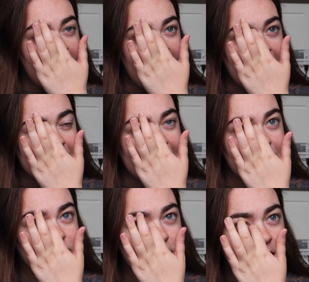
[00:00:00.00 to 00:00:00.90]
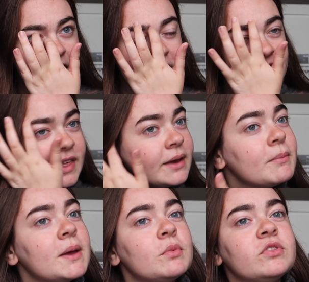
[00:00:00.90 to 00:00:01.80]
I can't remember. I think
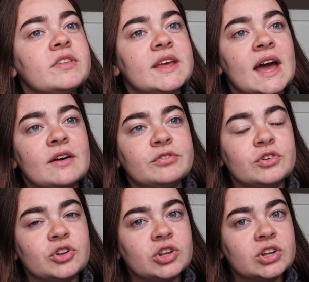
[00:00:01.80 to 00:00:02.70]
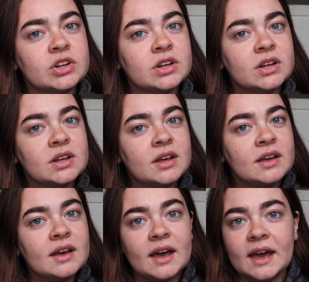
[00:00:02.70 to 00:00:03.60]
mine was in the afternoon,
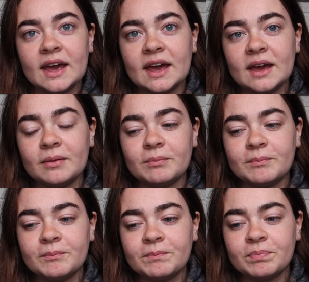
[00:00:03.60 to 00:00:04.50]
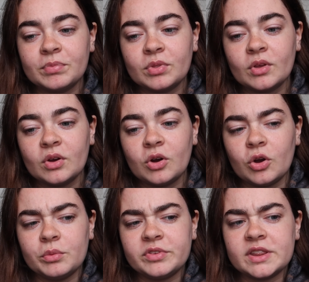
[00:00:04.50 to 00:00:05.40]
or
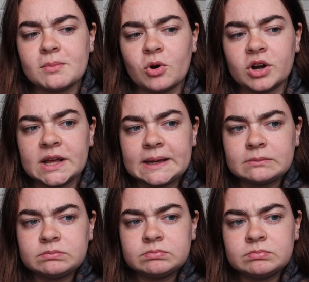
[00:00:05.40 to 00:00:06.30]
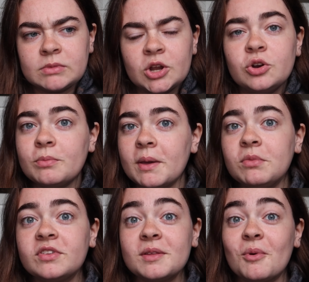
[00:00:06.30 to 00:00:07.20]
it was in the morning. No, mine
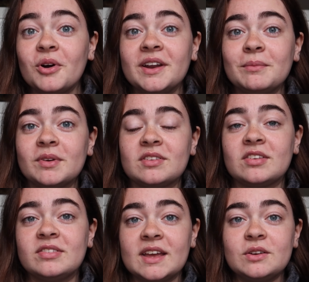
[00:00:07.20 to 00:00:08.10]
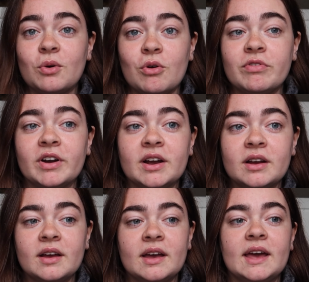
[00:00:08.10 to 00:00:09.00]
was in the morning because I stayed over
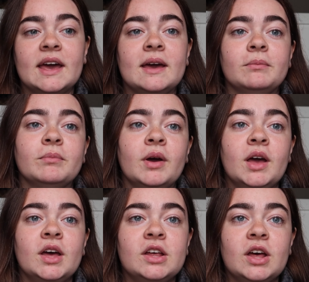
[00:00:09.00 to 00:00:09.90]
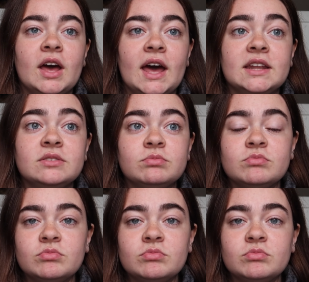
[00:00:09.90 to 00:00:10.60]
in London.